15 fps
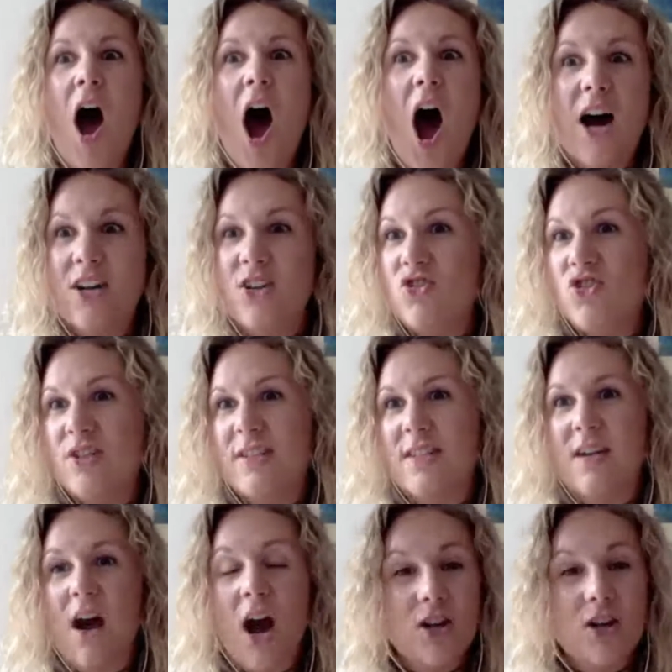hundreds and
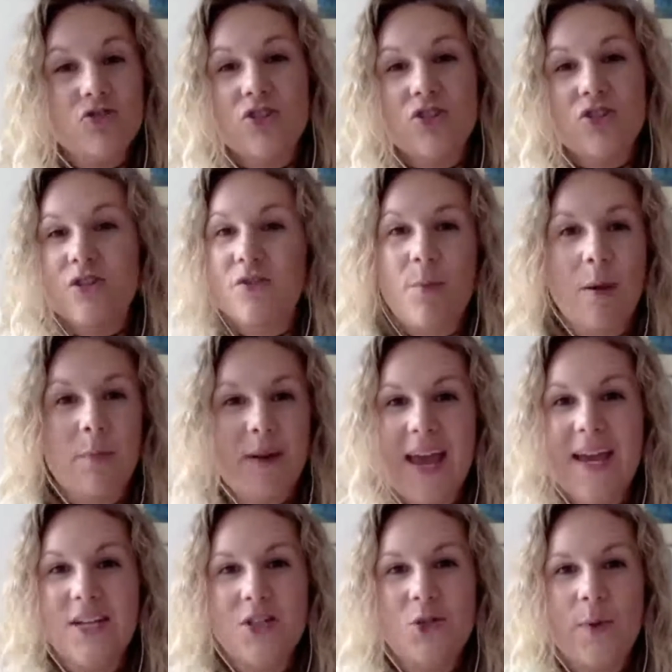hundreds of
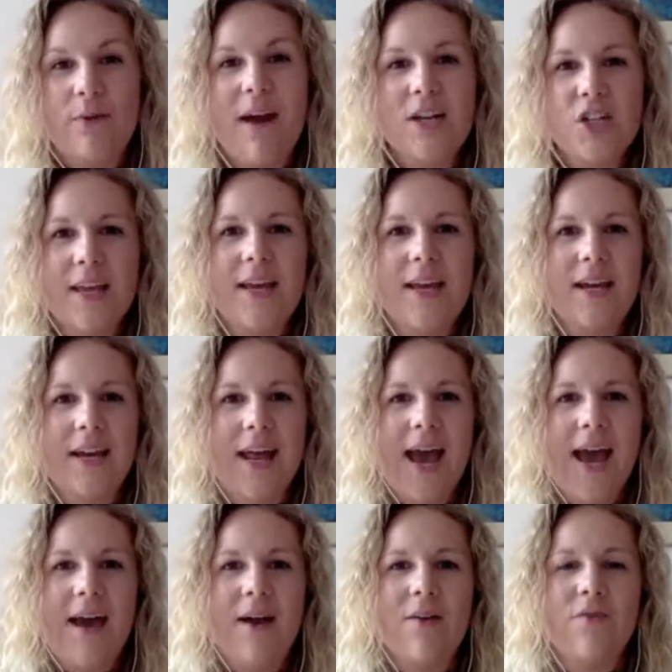publications. We're actually going to
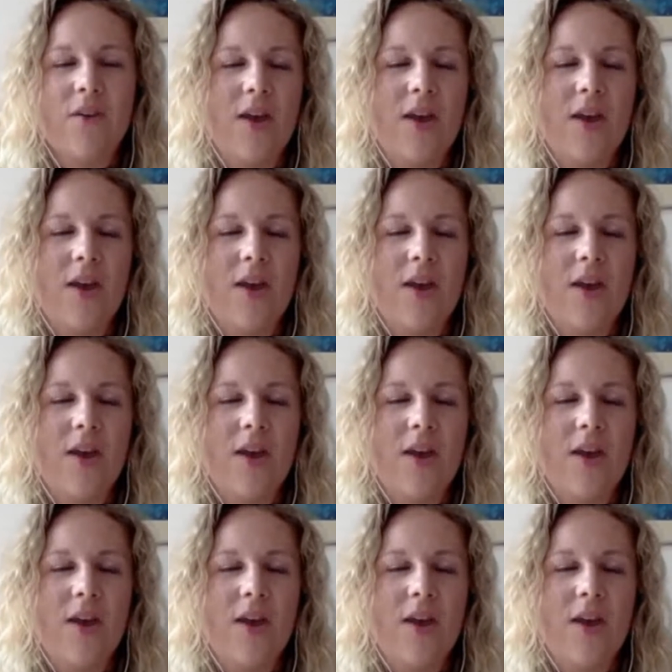have,